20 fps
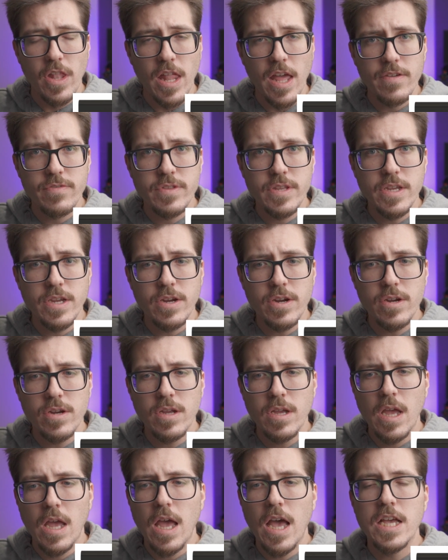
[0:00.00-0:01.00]
left here
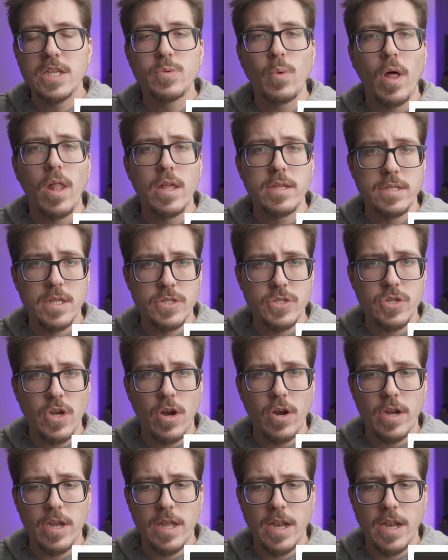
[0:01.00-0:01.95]
as well as a SCART